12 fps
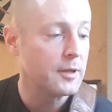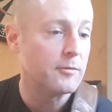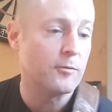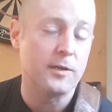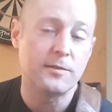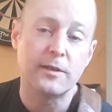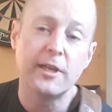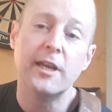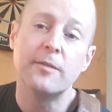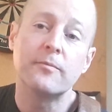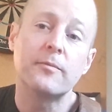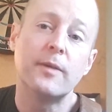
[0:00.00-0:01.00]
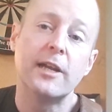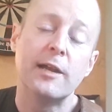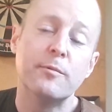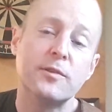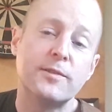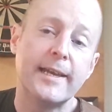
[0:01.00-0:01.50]
Once again, my
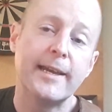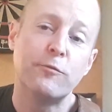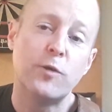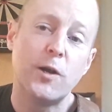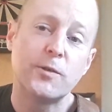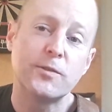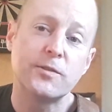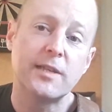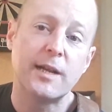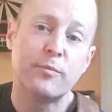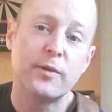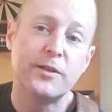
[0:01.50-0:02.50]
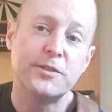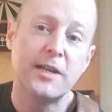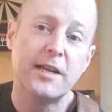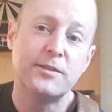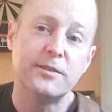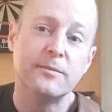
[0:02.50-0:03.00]
name is Tad Walters, and I
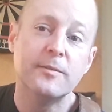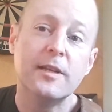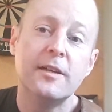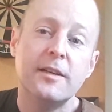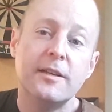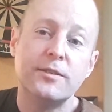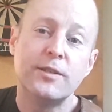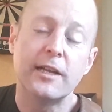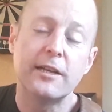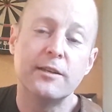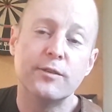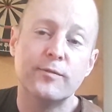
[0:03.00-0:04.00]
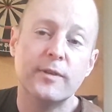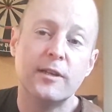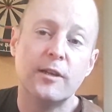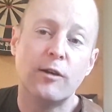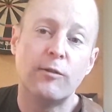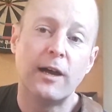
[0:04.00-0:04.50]
appreciate you checking this
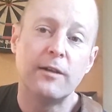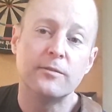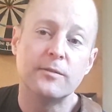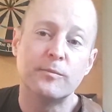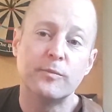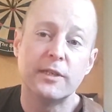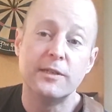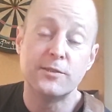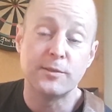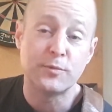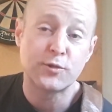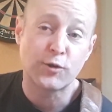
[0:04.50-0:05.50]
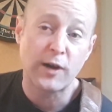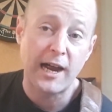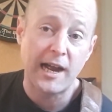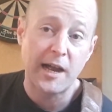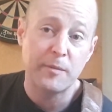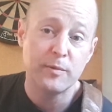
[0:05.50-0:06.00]
video out. And please
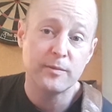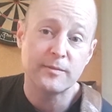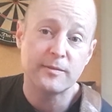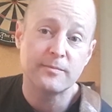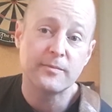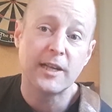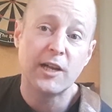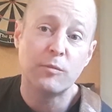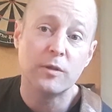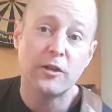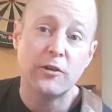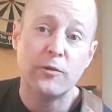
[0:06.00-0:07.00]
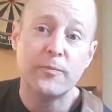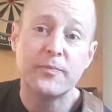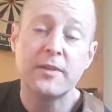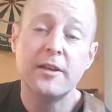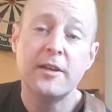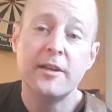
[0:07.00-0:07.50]
subscribe down below,
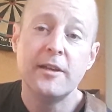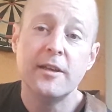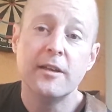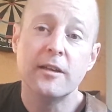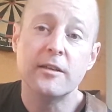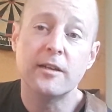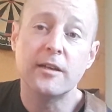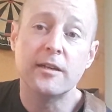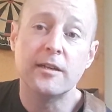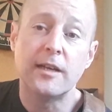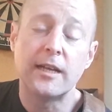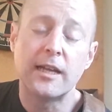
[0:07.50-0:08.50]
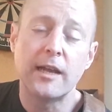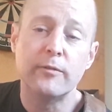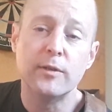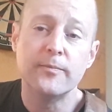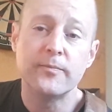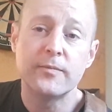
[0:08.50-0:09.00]
and I have
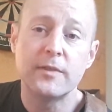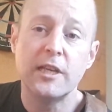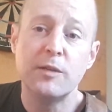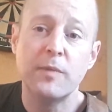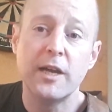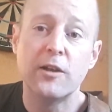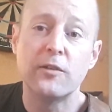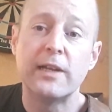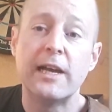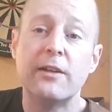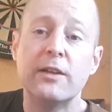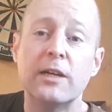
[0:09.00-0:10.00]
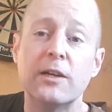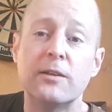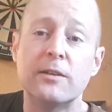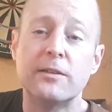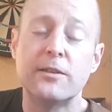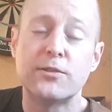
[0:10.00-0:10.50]
an email down there in
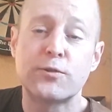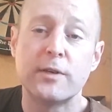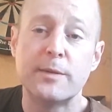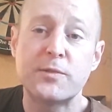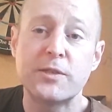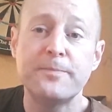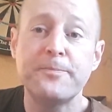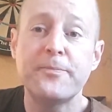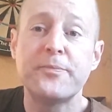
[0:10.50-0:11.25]
the description,